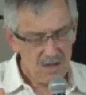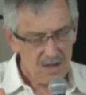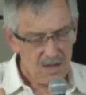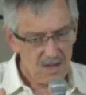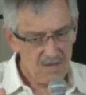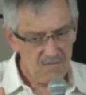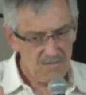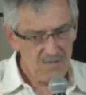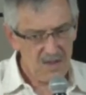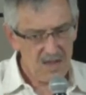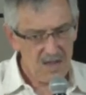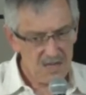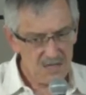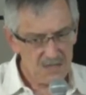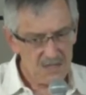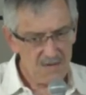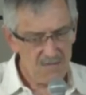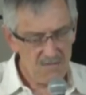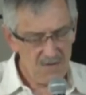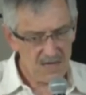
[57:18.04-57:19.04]

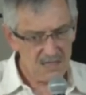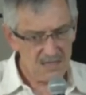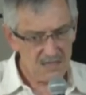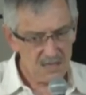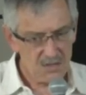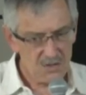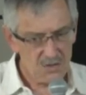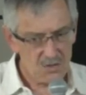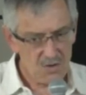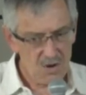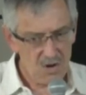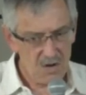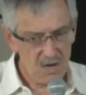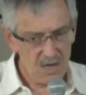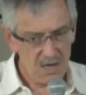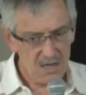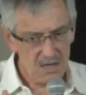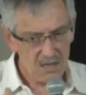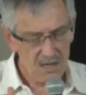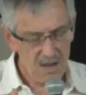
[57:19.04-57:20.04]
invested
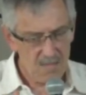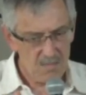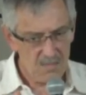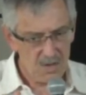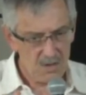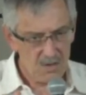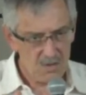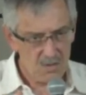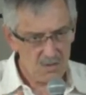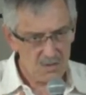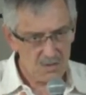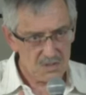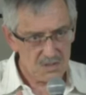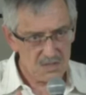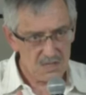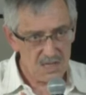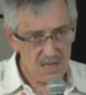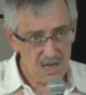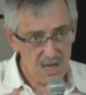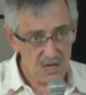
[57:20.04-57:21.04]
strongly in a company called
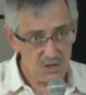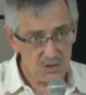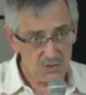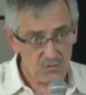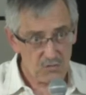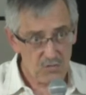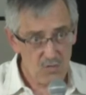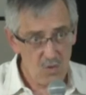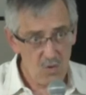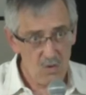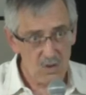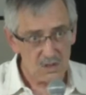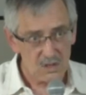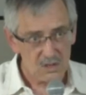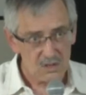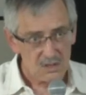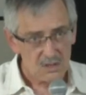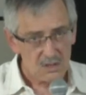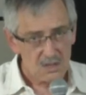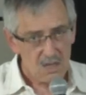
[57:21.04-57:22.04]
CH4.
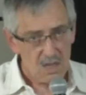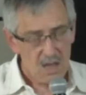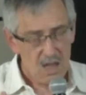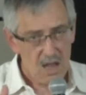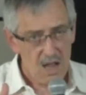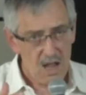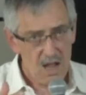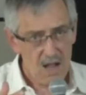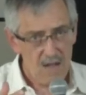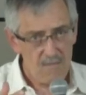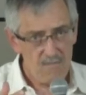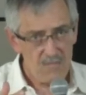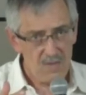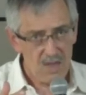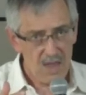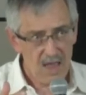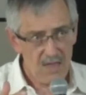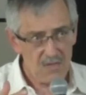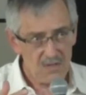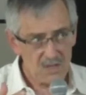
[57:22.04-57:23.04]

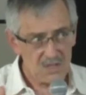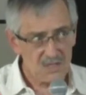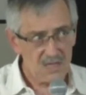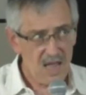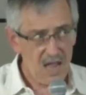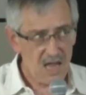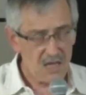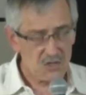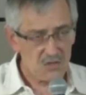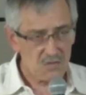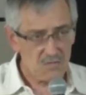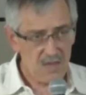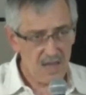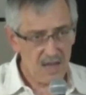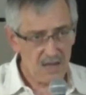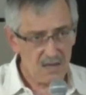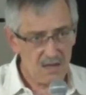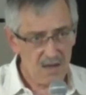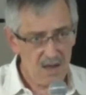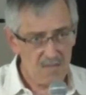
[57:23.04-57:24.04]
And the science from
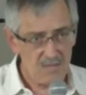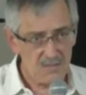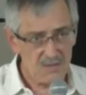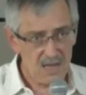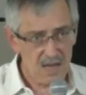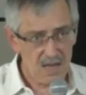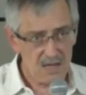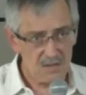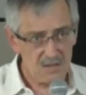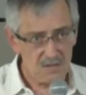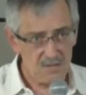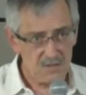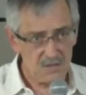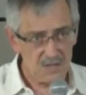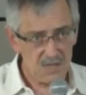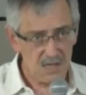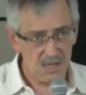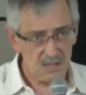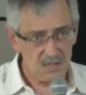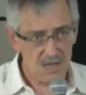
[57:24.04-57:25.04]
that comes out of
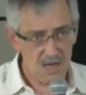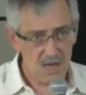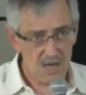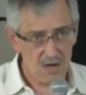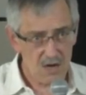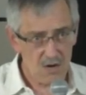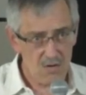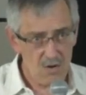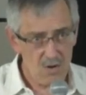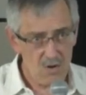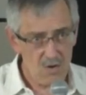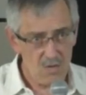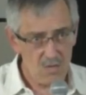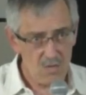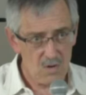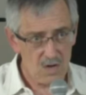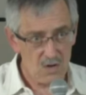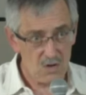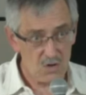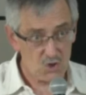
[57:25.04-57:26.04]
CSIRO
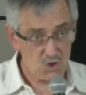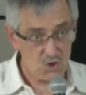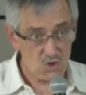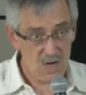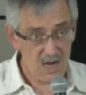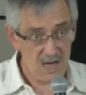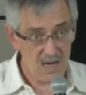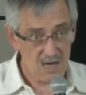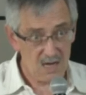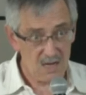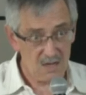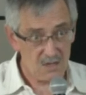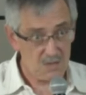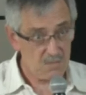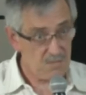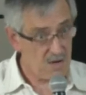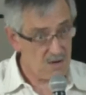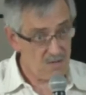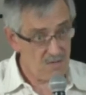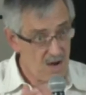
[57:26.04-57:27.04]
in Australia. It's
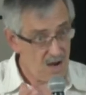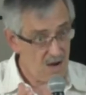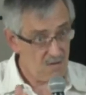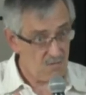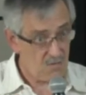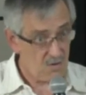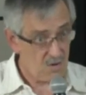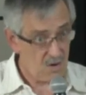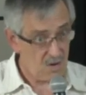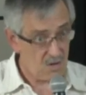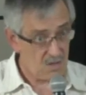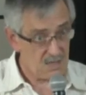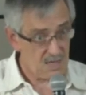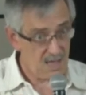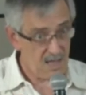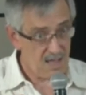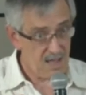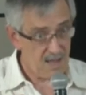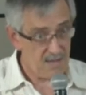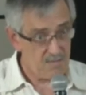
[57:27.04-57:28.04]
been around for a long
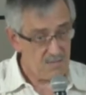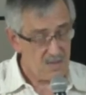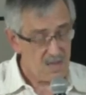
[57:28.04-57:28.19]
time.